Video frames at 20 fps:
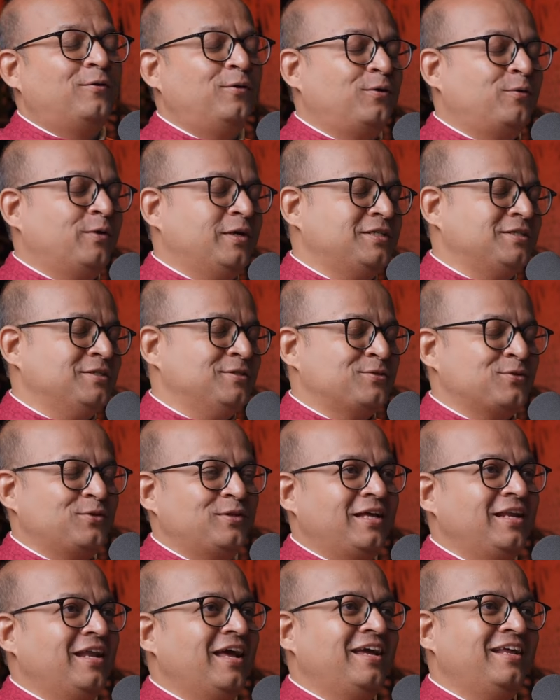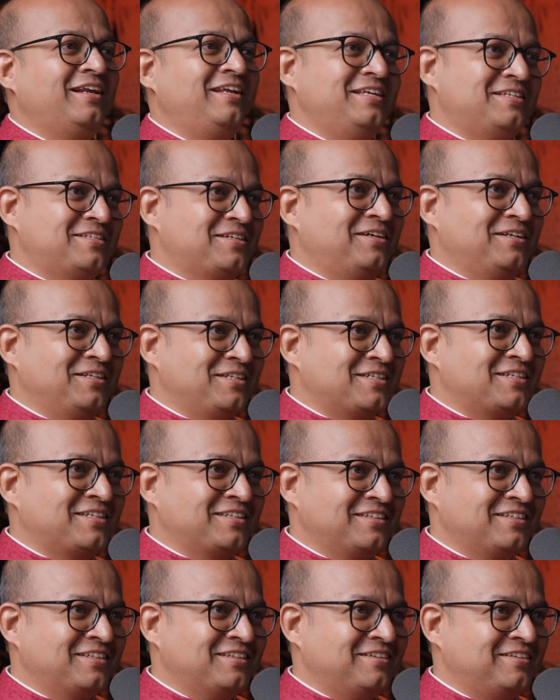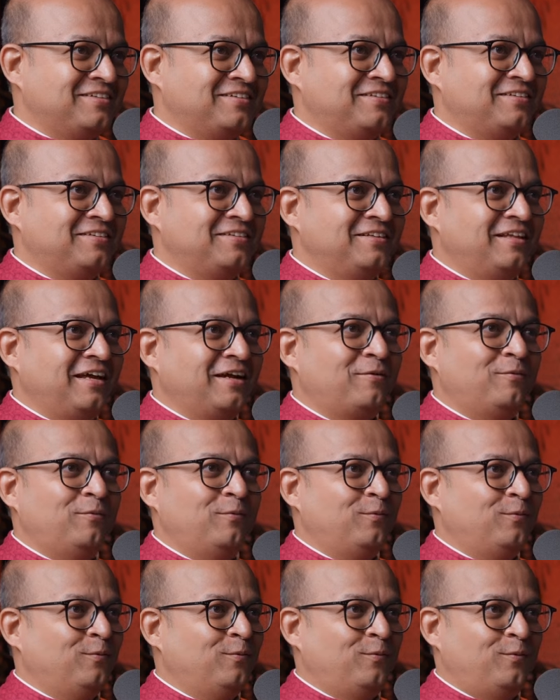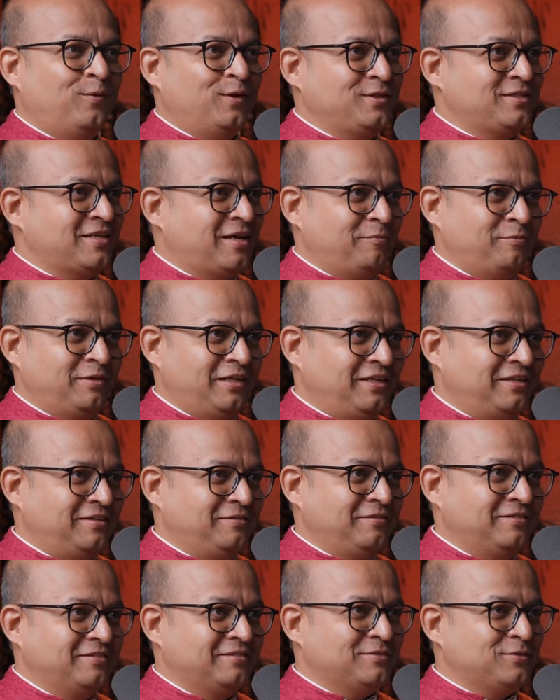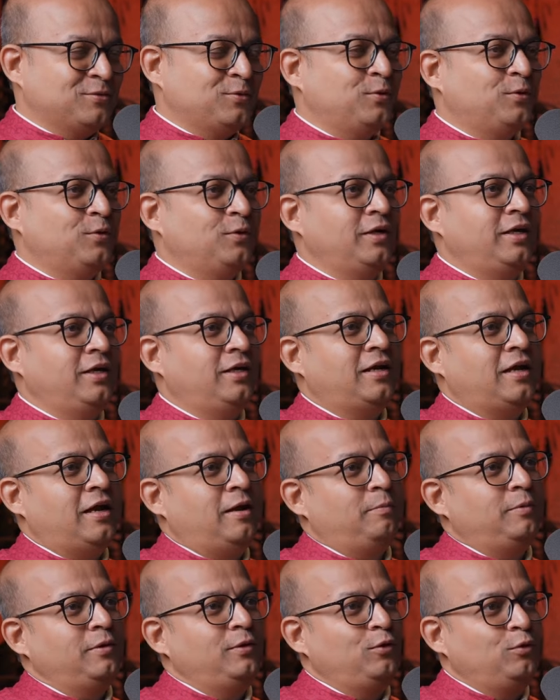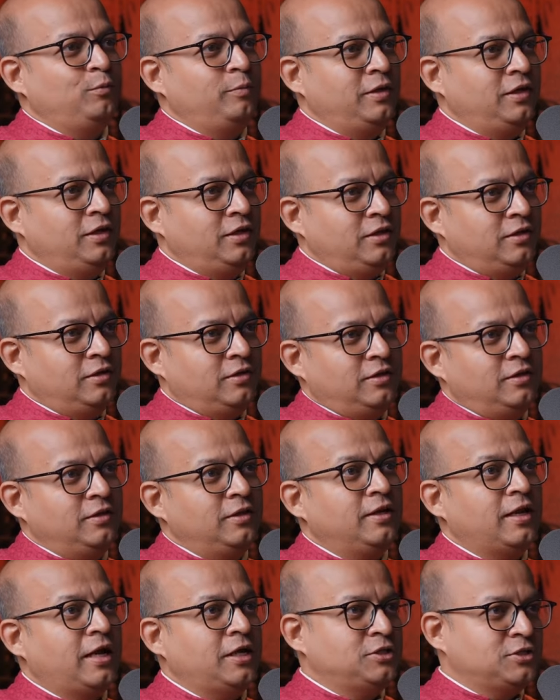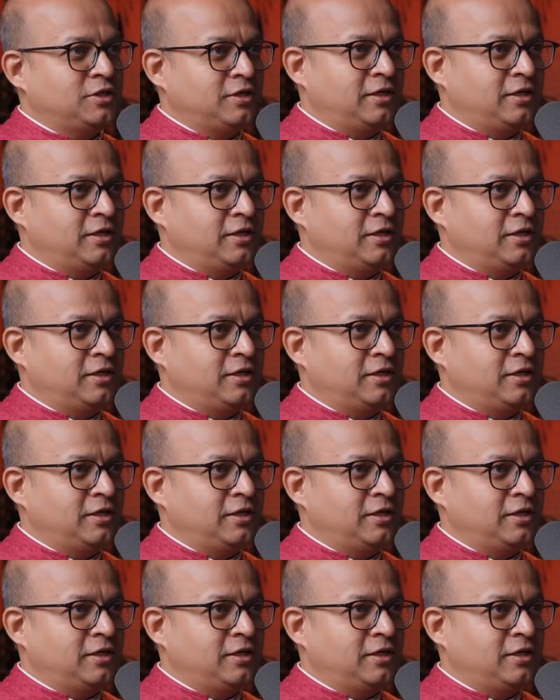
good question. So then I researched uh, like what's happening. So it happened to be in the Niger